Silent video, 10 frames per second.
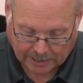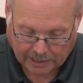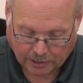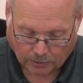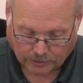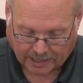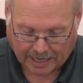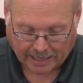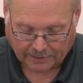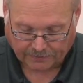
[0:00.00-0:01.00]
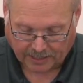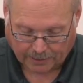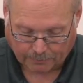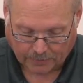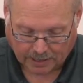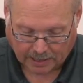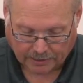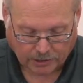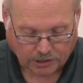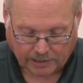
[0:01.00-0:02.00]
he goes ahead of them,
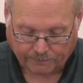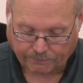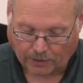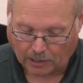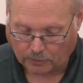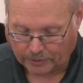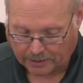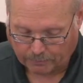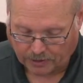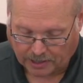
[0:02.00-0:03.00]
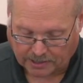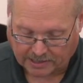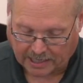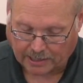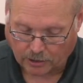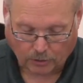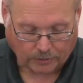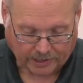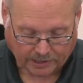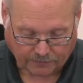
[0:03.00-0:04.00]
and the sheep follow him because they know
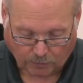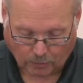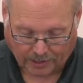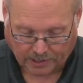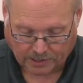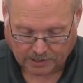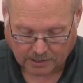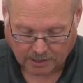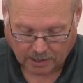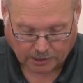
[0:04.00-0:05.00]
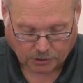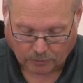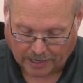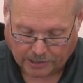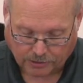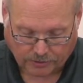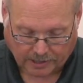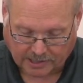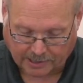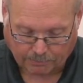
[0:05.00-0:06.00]
his voice. A stranger they
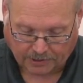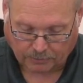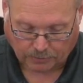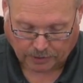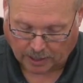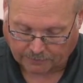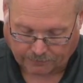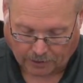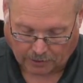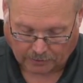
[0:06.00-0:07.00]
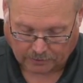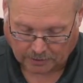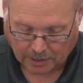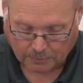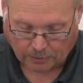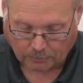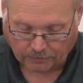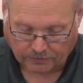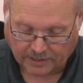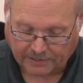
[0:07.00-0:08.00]
simply will not follow, but will
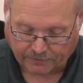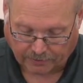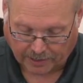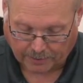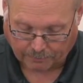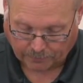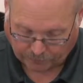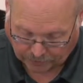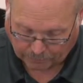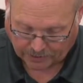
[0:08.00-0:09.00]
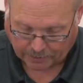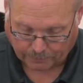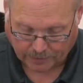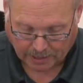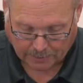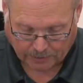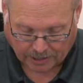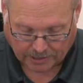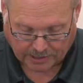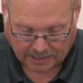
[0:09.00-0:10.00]
flee for him, from him,
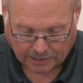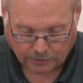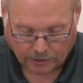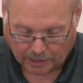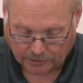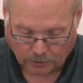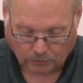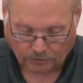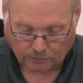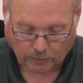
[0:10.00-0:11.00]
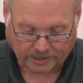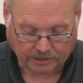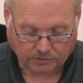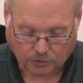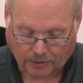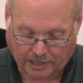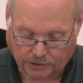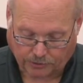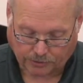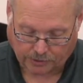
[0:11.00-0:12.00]
because they do not know the voice of
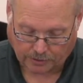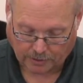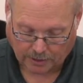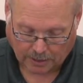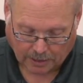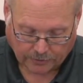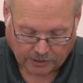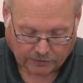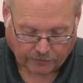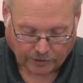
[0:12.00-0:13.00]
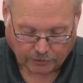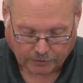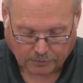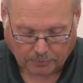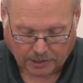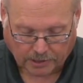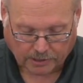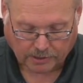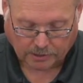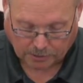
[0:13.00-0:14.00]
strangers. This figure of
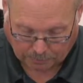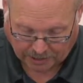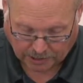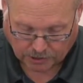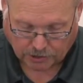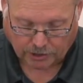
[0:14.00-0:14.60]
speech